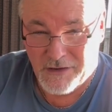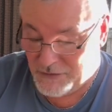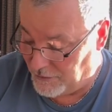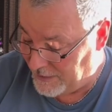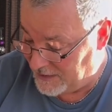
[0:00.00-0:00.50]

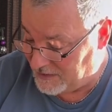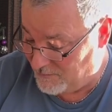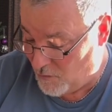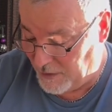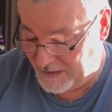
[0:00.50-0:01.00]
So that's
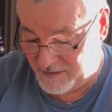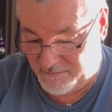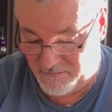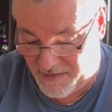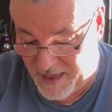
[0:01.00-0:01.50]
more or less
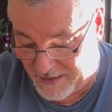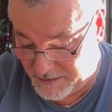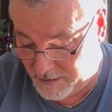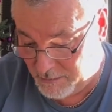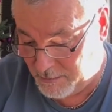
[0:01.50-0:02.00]

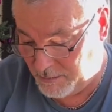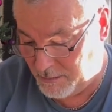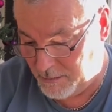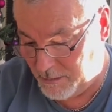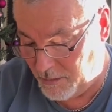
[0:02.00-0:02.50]
that,
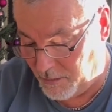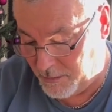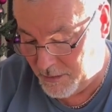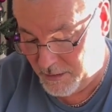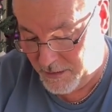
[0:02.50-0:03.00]
your
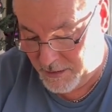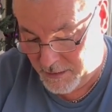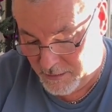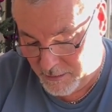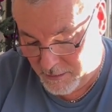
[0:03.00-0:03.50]

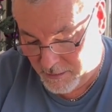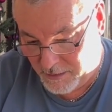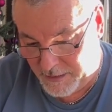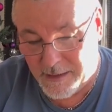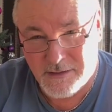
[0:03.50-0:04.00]

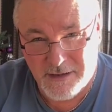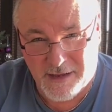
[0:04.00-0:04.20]
head